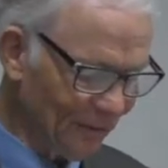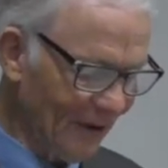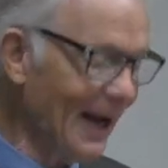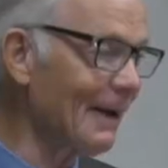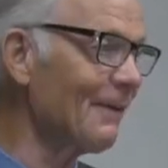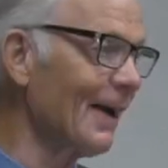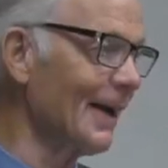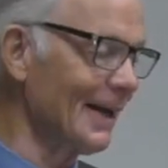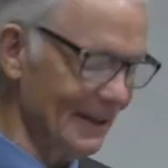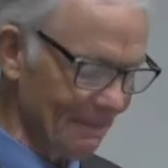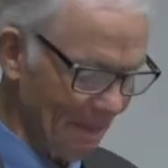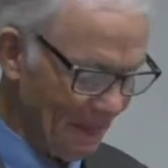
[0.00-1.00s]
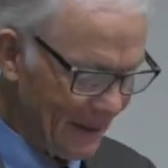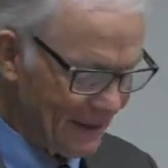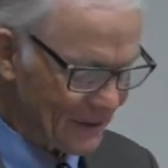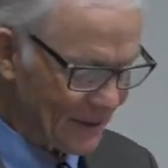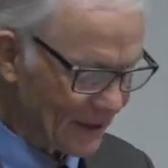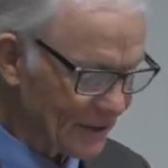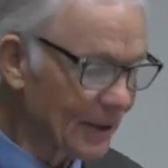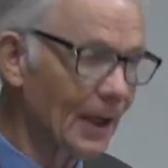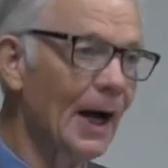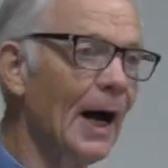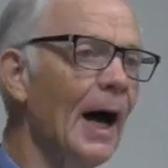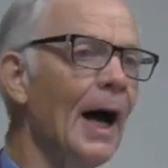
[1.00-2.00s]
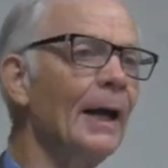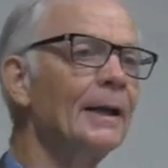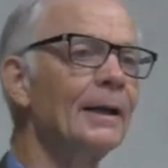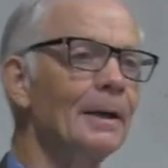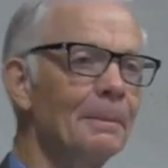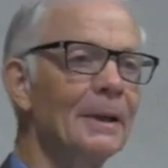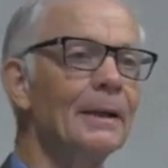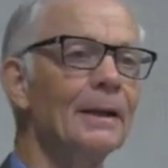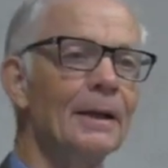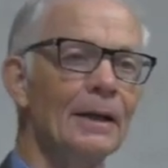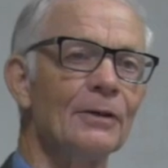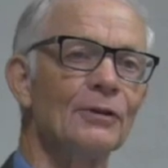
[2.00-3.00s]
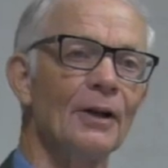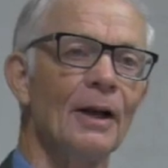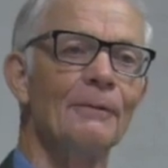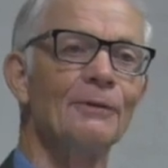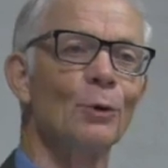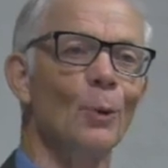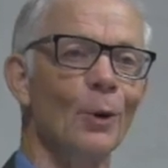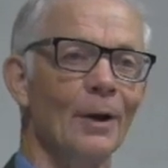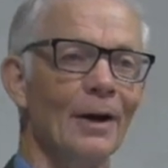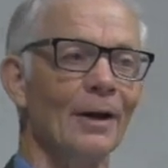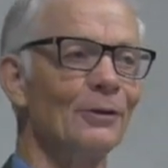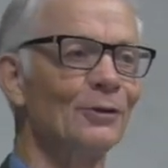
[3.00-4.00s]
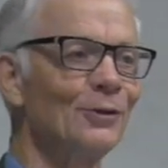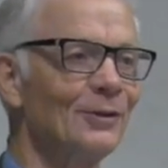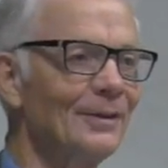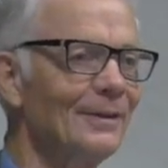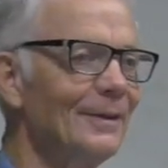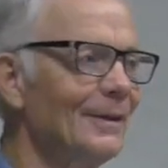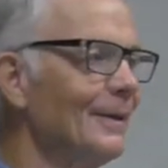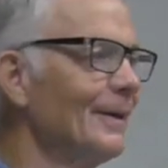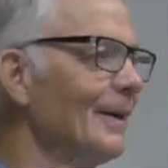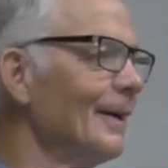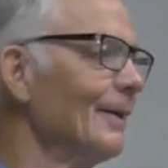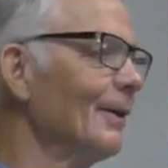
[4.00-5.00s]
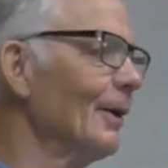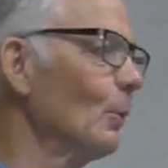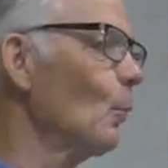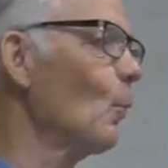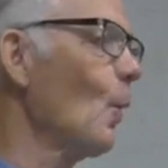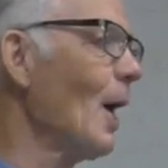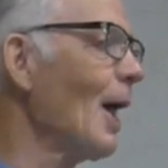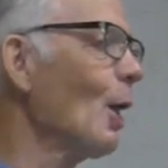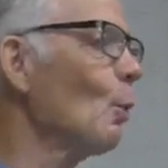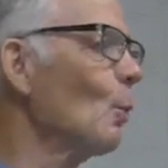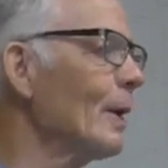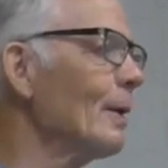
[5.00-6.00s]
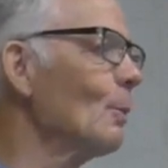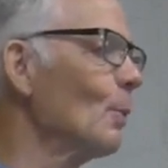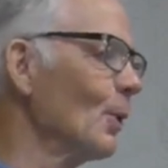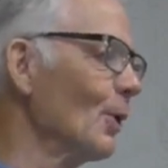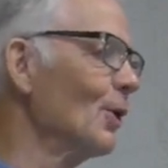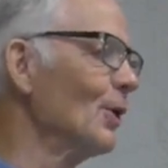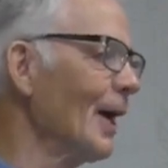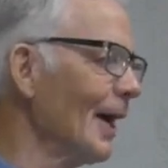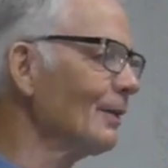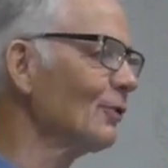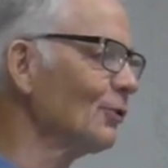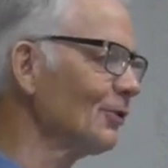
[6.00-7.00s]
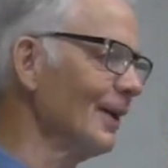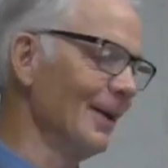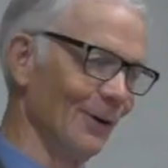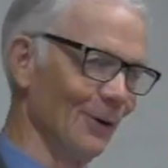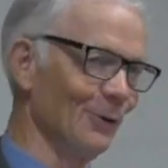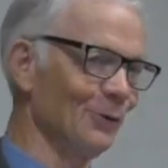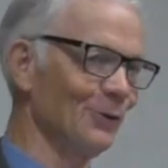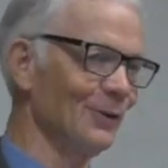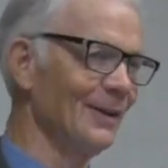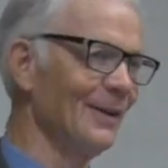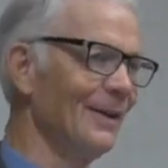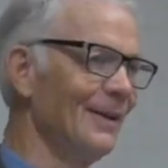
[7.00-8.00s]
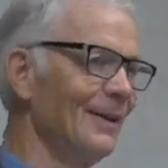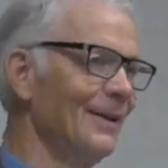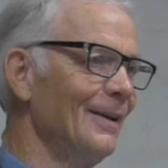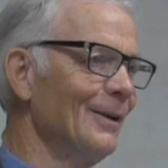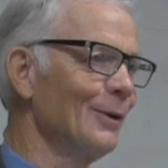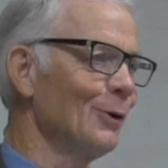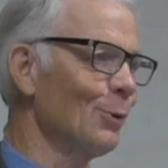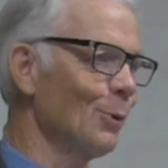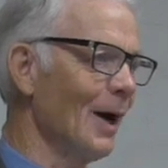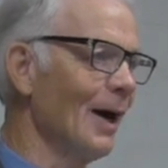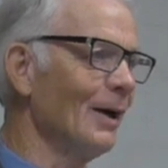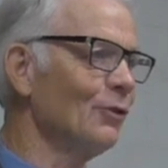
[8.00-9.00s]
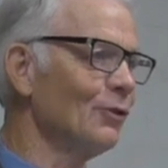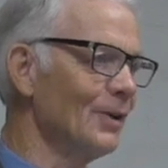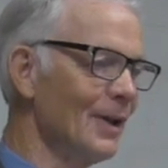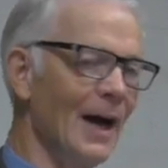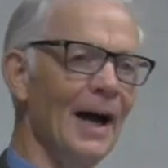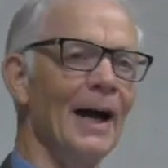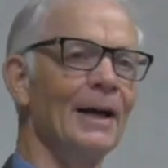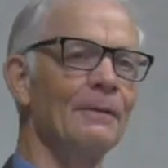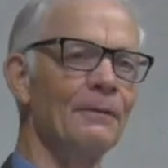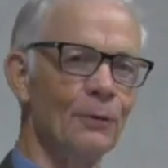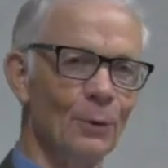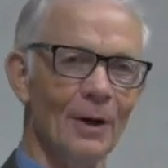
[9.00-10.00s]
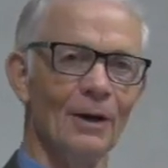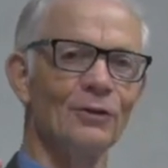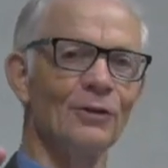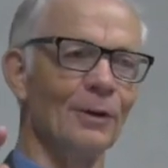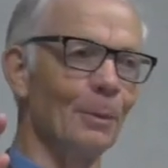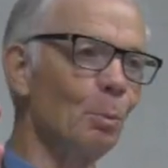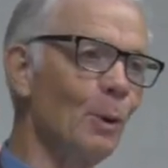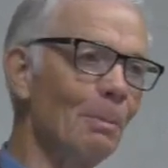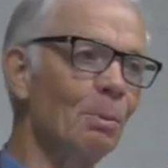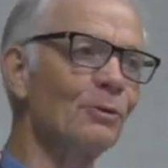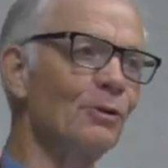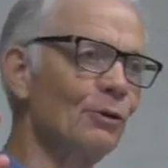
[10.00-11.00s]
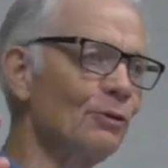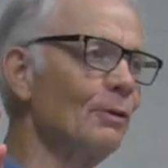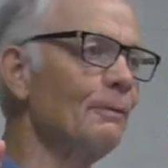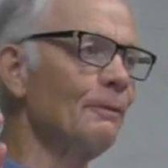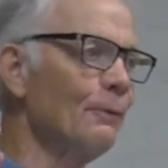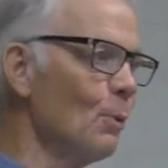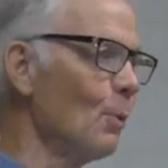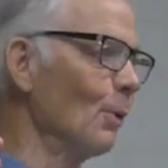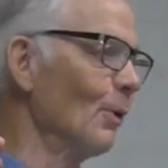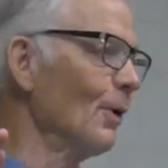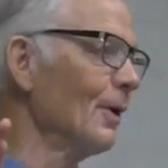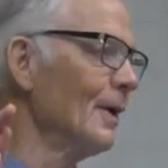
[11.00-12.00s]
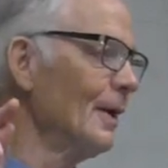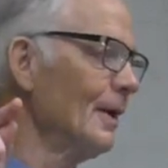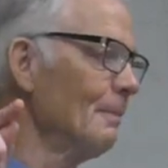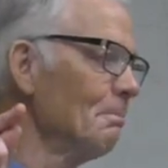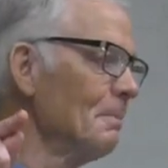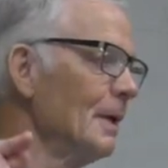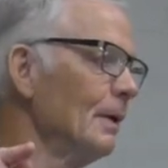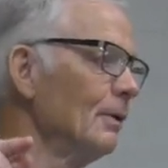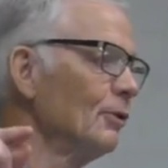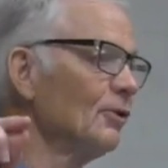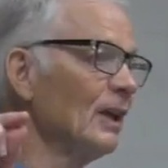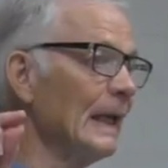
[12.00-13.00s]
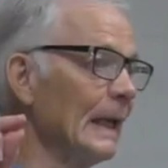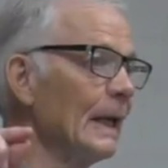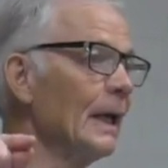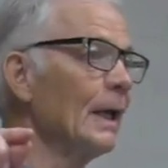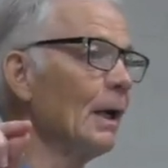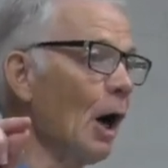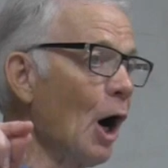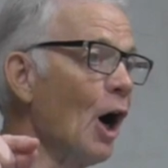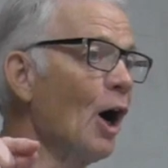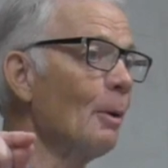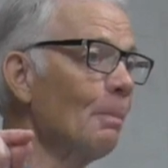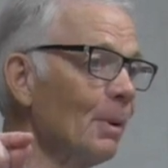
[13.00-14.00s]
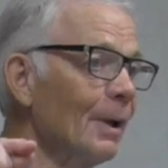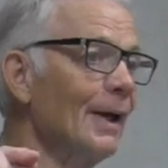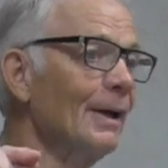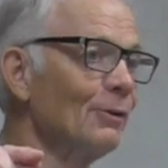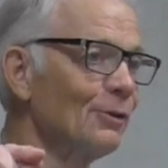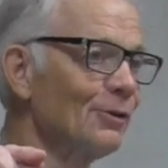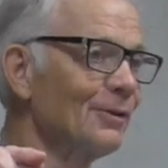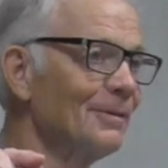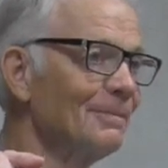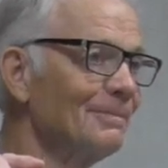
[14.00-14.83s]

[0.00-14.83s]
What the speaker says: 5:8 says, God commended his love toward us, and that while we were yet sinners, Christ died for us. And the preposition for means in our place,